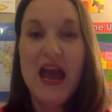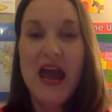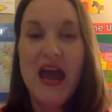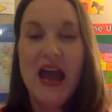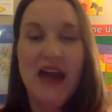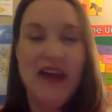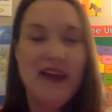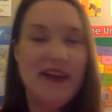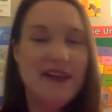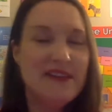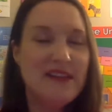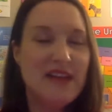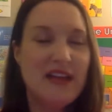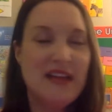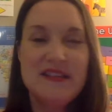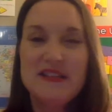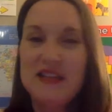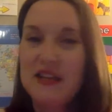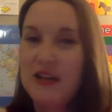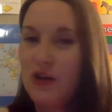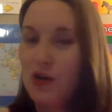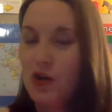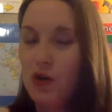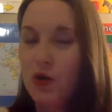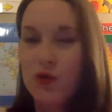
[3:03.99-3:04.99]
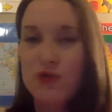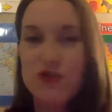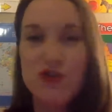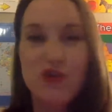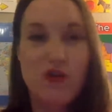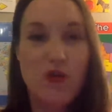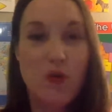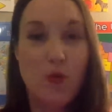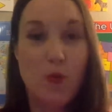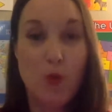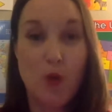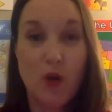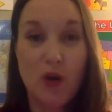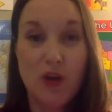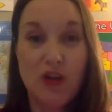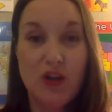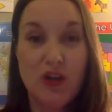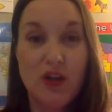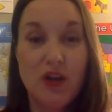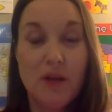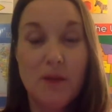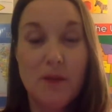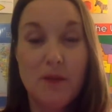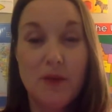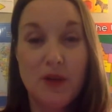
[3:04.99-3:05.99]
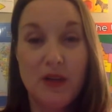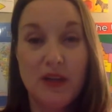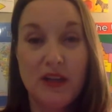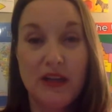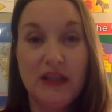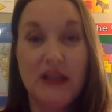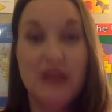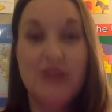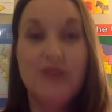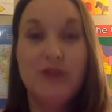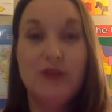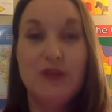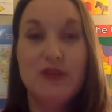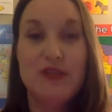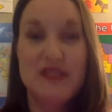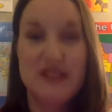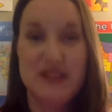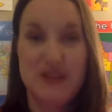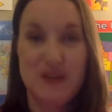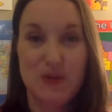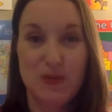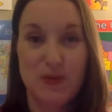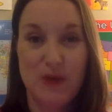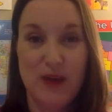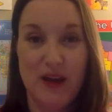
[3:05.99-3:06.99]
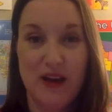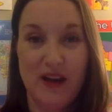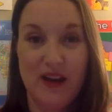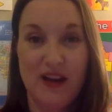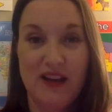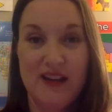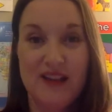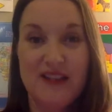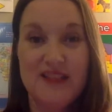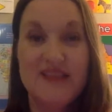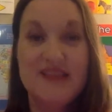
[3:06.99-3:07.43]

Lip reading: and it's identical to the one you completed for Cinderella.